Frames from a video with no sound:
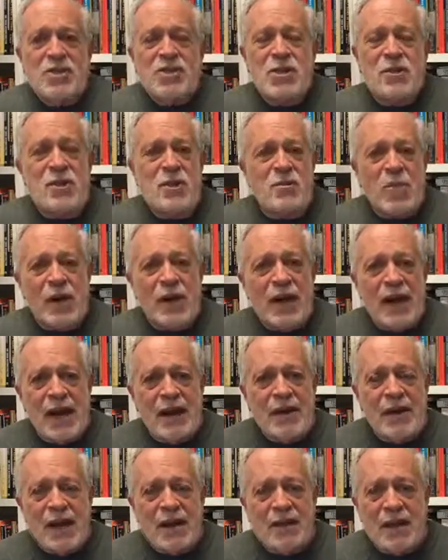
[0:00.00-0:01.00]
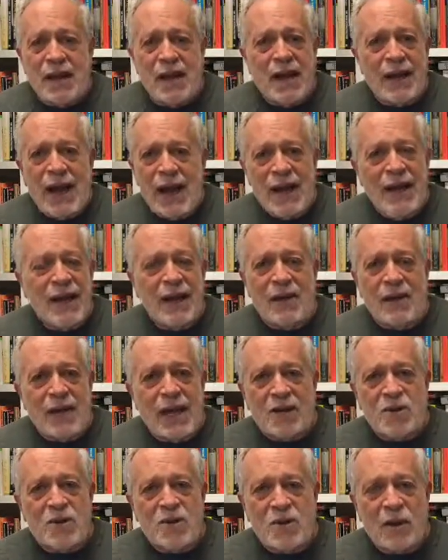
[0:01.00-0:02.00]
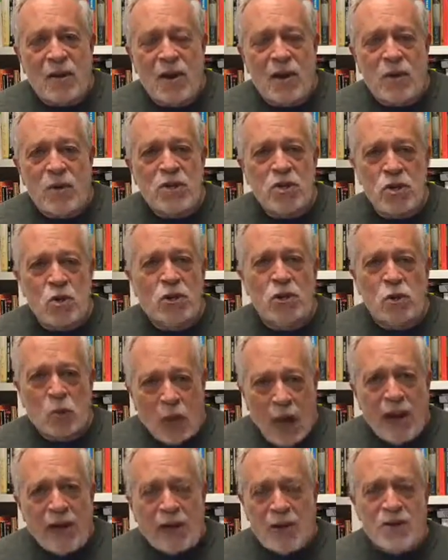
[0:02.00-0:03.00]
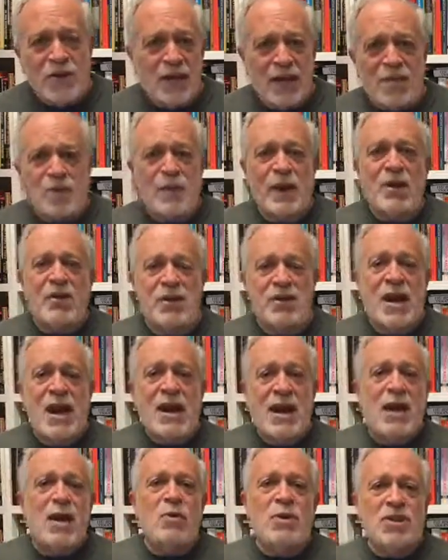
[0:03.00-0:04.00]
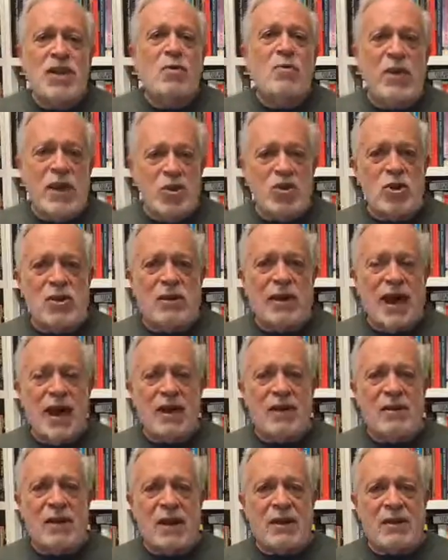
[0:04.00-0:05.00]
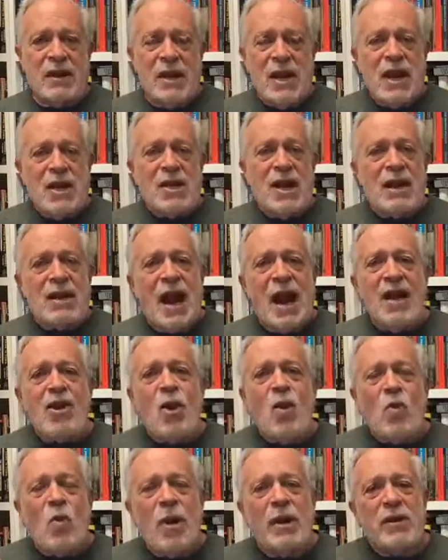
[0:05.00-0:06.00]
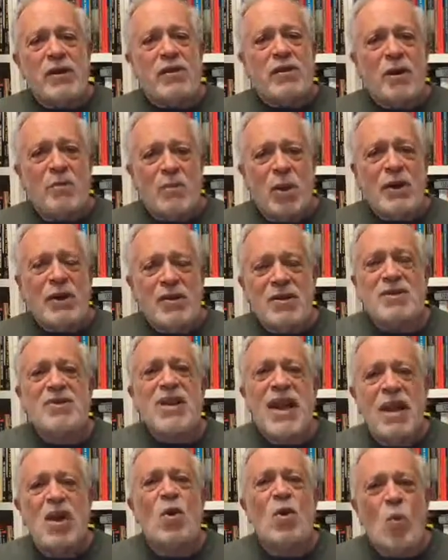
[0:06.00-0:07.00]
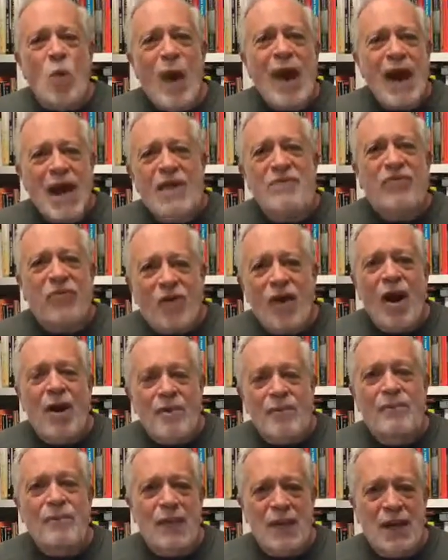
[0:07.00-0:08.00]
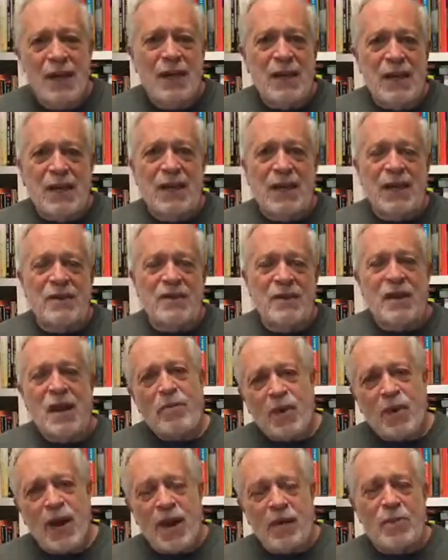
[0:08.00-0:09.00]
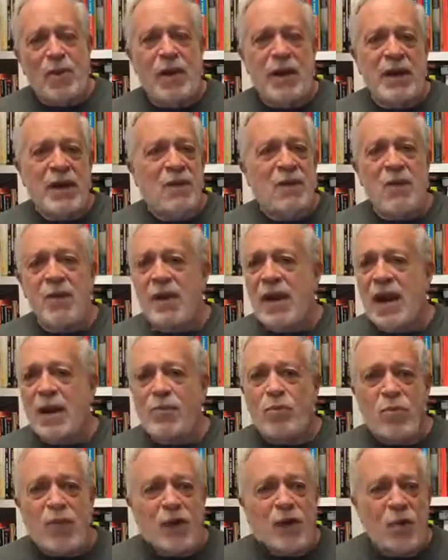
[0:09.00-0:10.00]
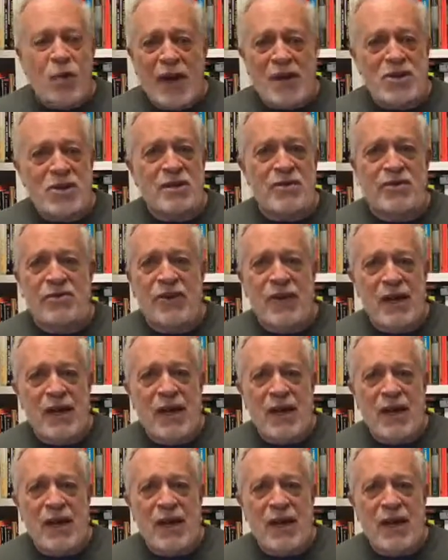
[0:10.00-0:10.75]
third party candidate that got any electors at all was George Wallace, and that's because he was a regional candidate. And I don't want a third party to take away from the Democratic Party or a progressive